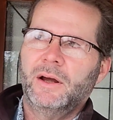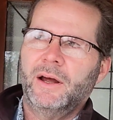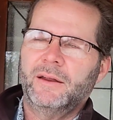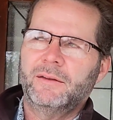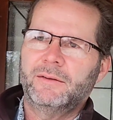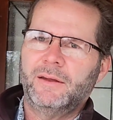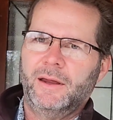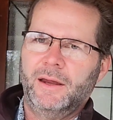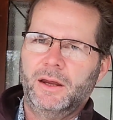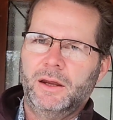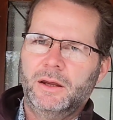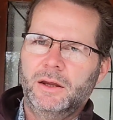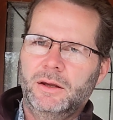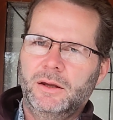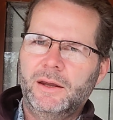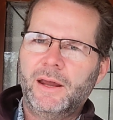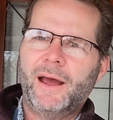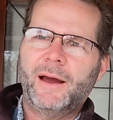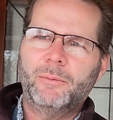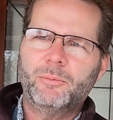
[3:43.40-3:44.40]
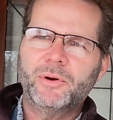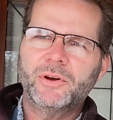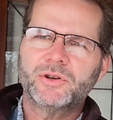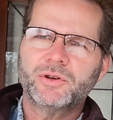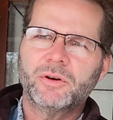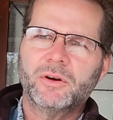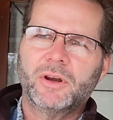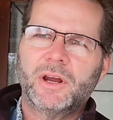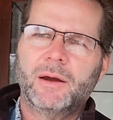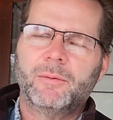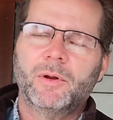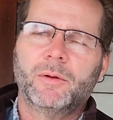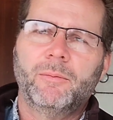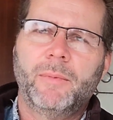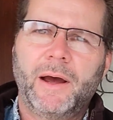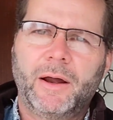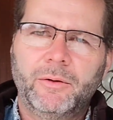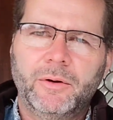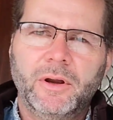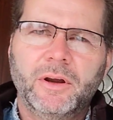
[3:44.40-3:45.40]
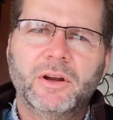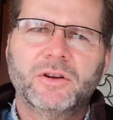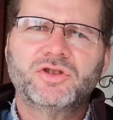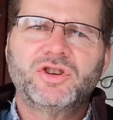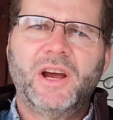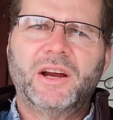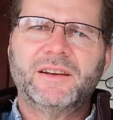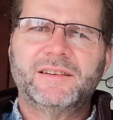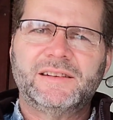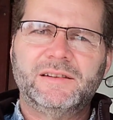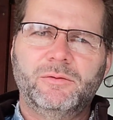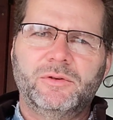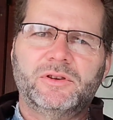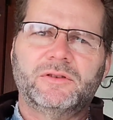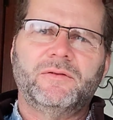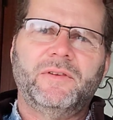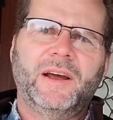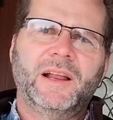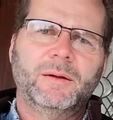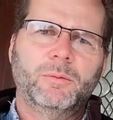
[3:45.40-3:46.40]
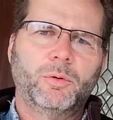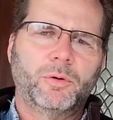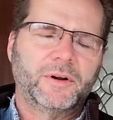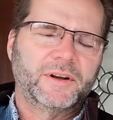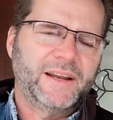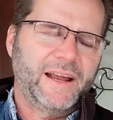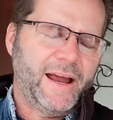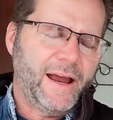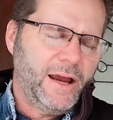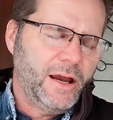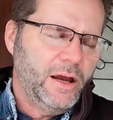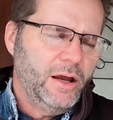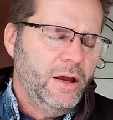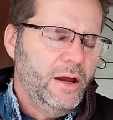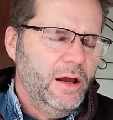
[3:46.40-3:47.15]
I think. Yeah, I'm pretty sure it came with a battery. You can check to see what's available today.